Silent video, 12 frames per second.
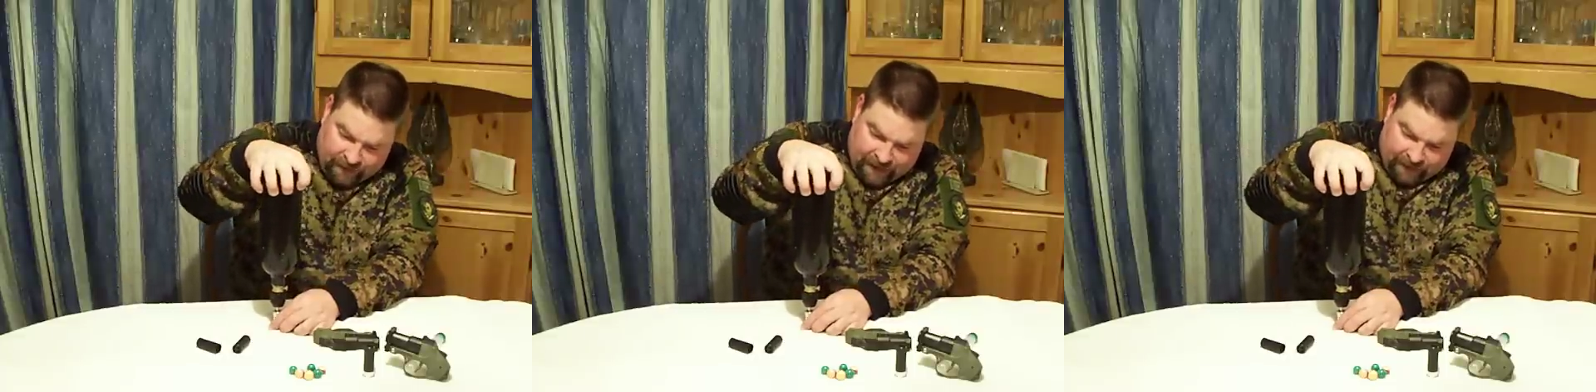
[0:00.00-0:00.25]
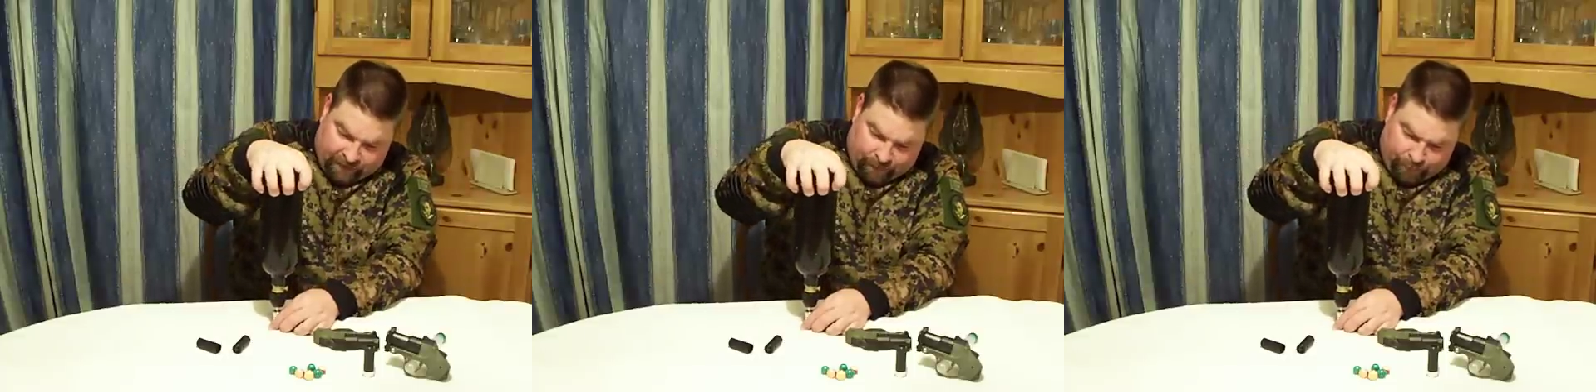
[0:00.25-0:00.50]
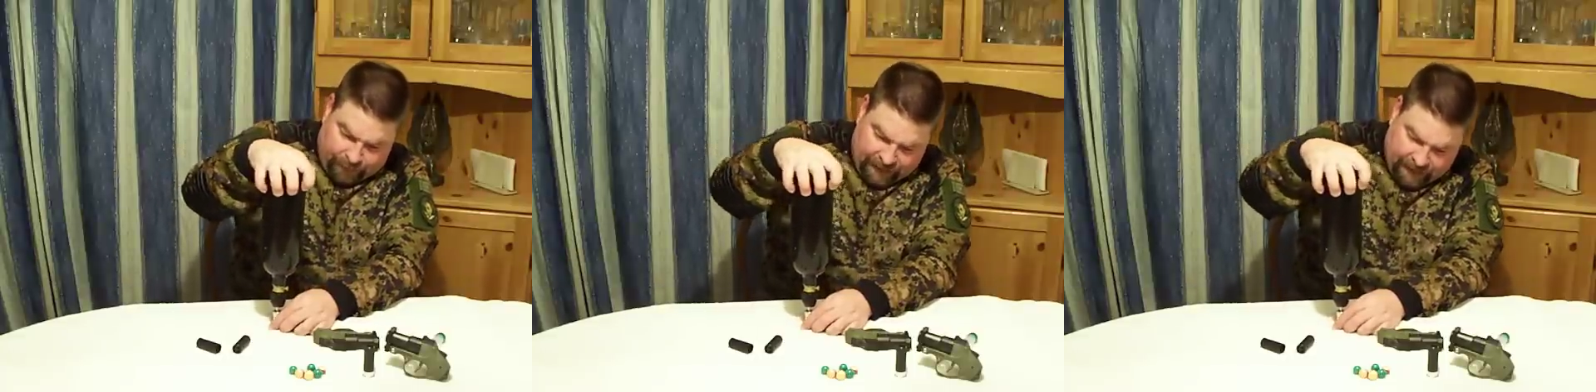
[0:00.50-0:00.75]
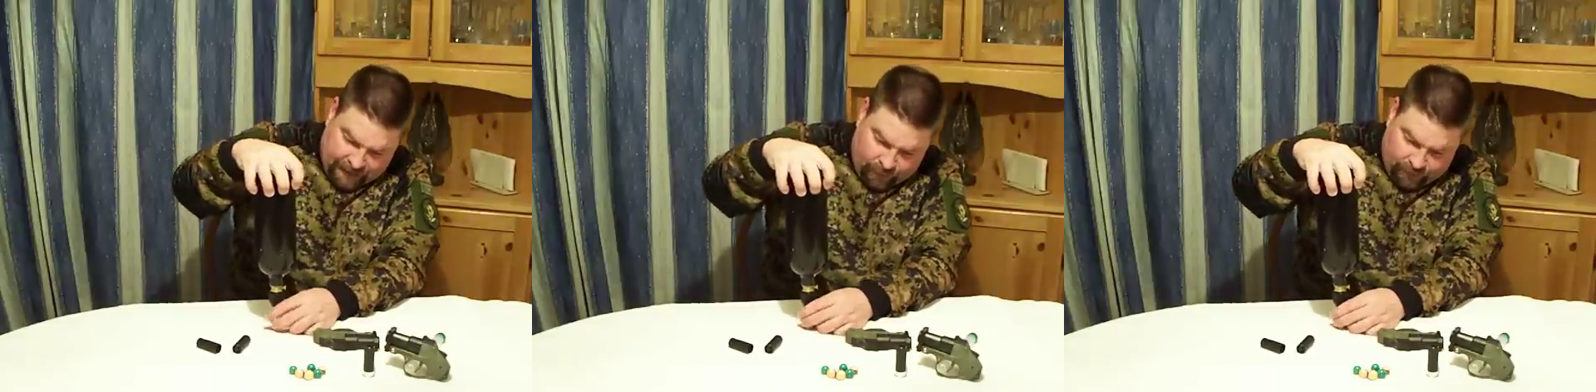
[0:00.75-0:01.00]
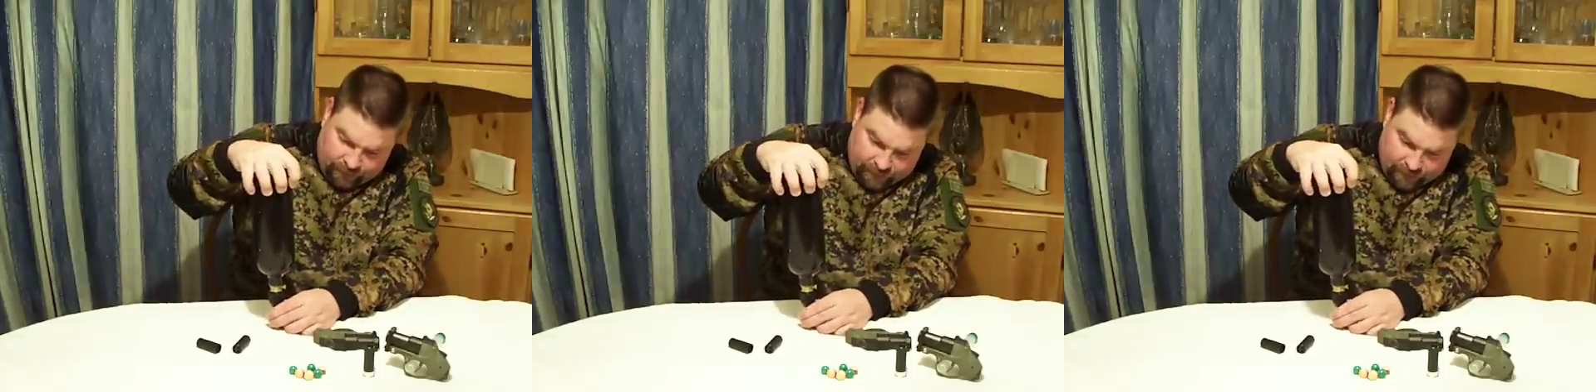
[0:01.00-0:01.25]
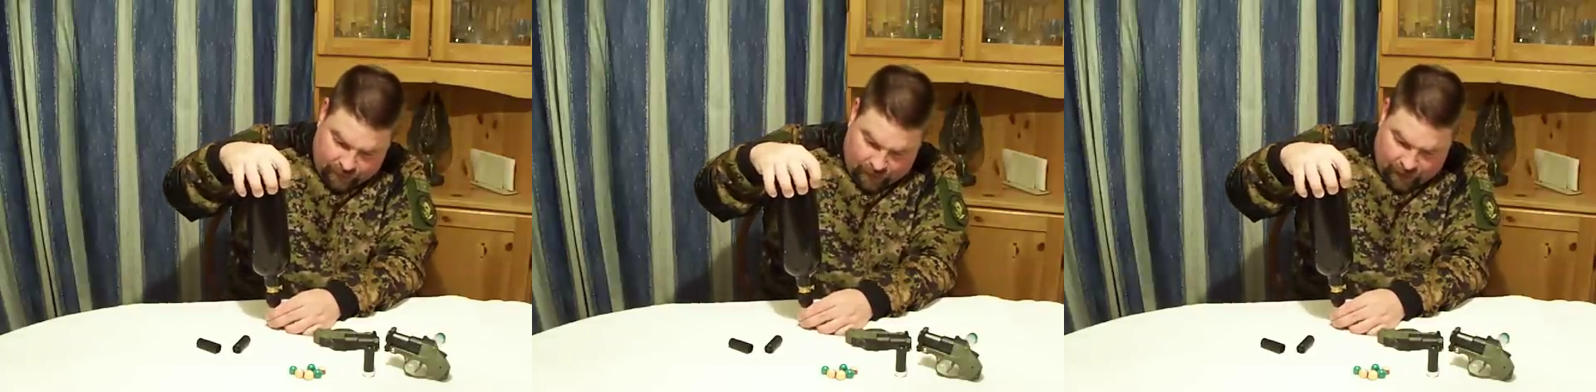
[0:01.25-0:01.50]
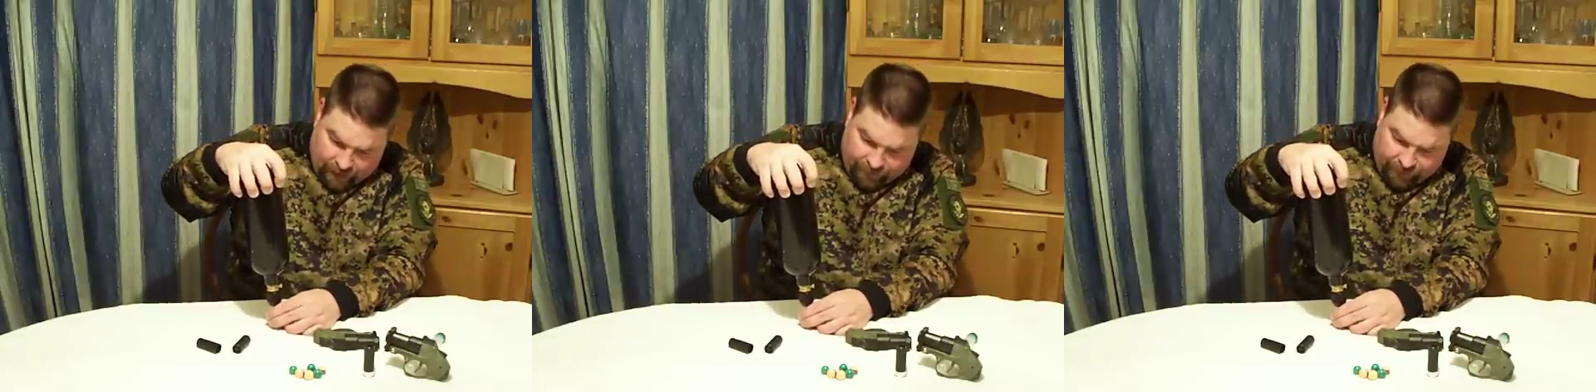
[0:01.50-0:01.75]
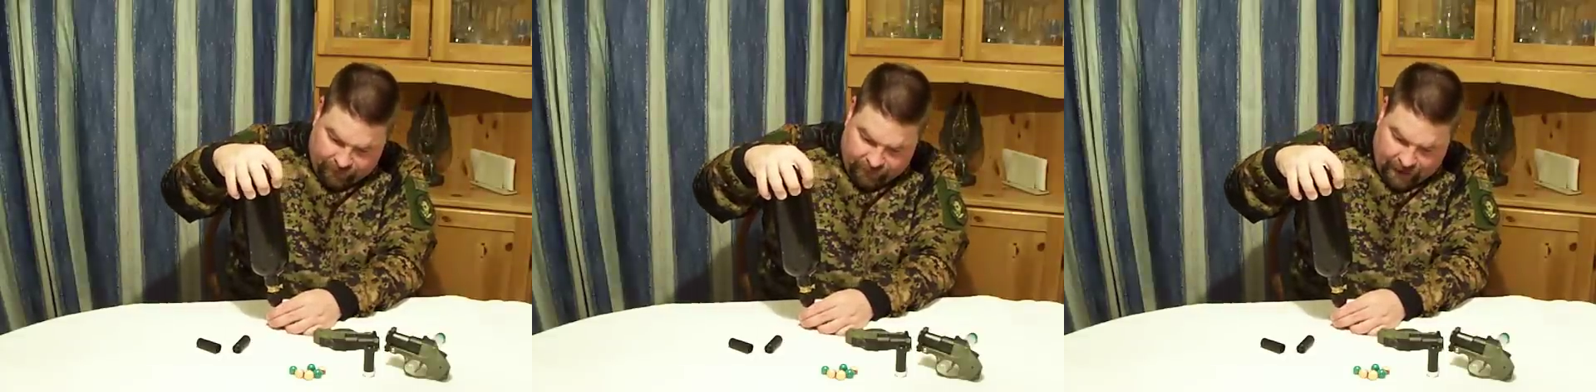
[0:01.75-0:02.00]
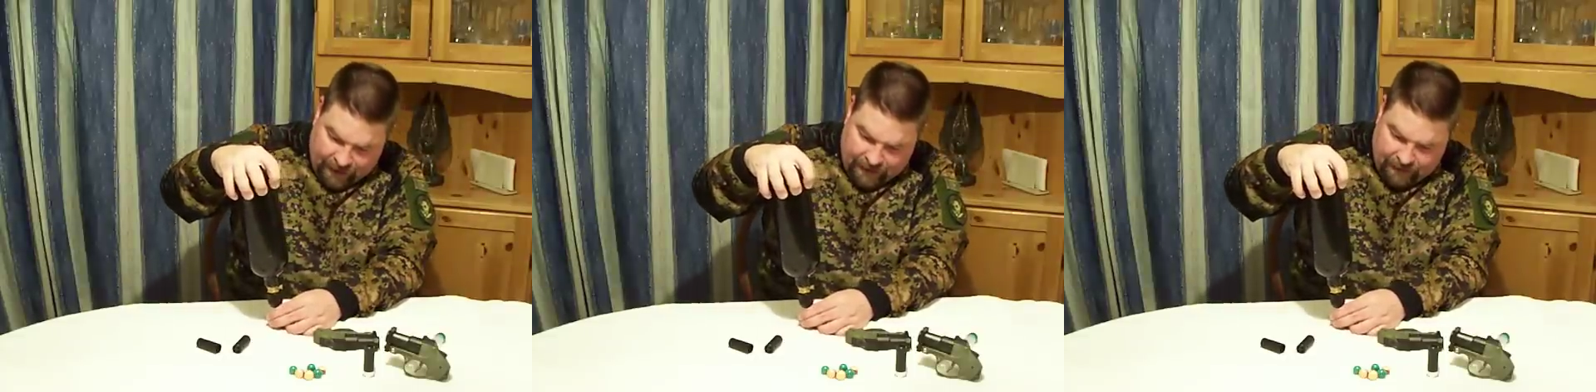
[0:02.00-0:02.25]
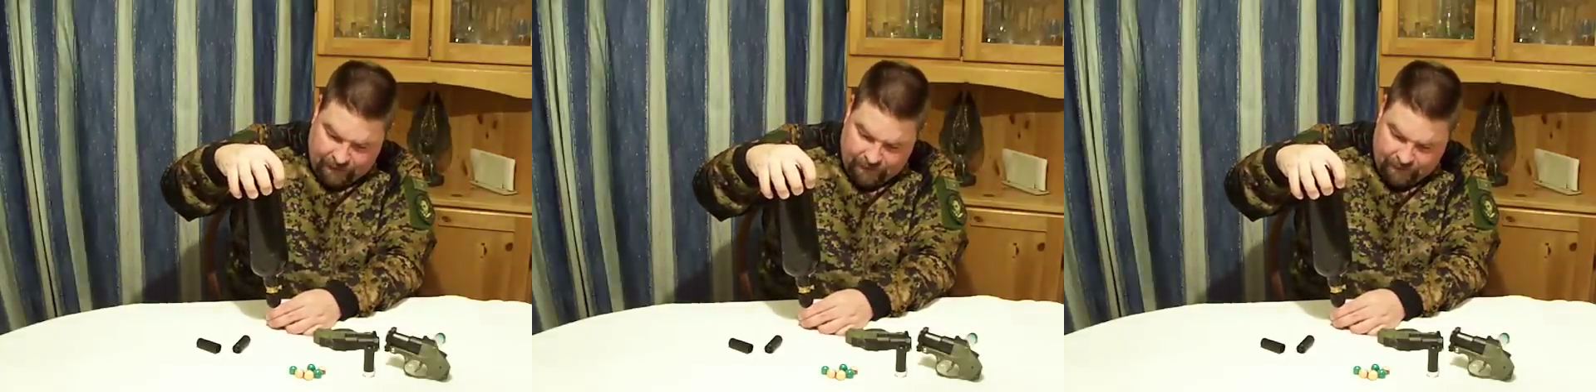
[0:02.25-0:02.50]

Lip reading: get some bleed out off the side,